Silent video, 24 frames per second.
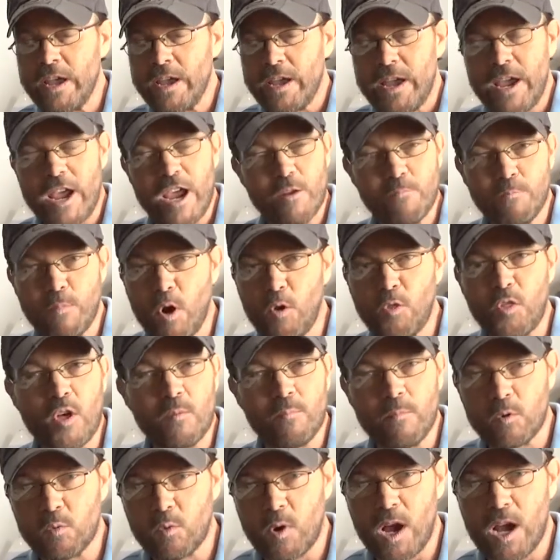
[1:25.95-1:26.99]
and both of
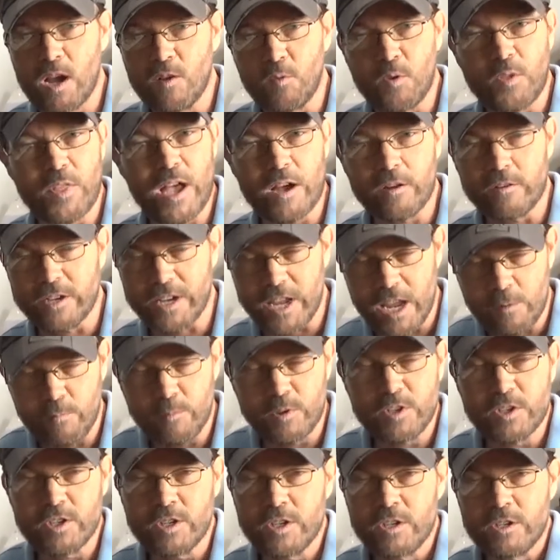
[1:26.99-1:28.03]
them arrived without
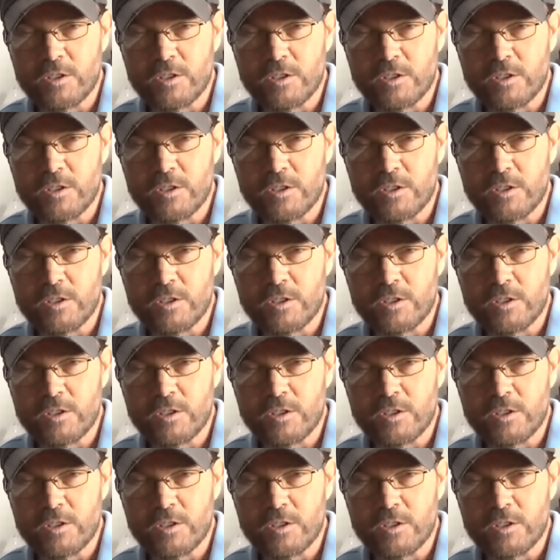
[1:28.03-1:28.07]
damage,